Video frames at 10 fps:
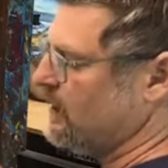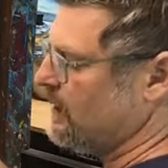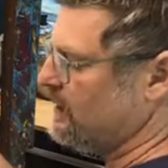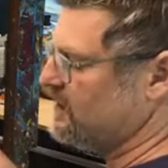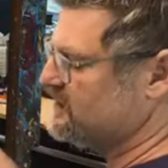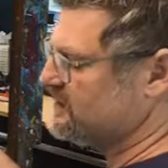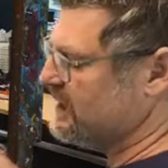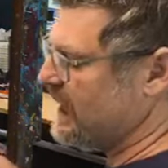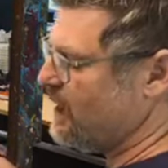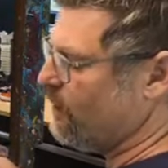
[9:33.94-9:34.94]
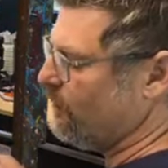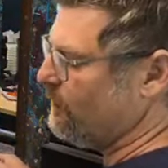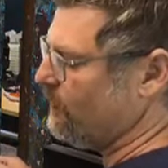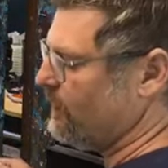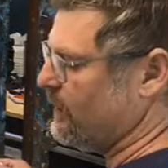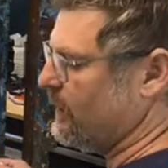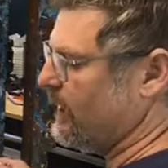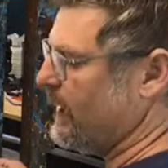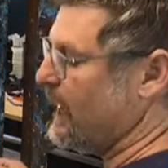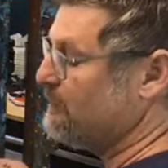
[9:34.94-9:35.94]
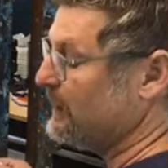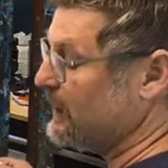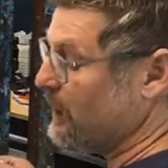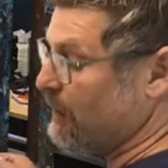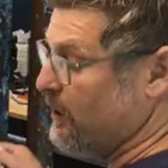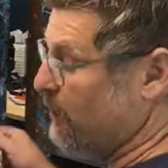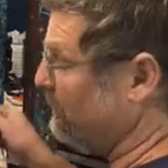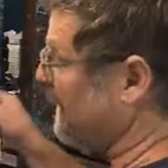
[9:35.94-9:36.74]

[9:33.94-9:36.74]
And this is how I'm laying out my own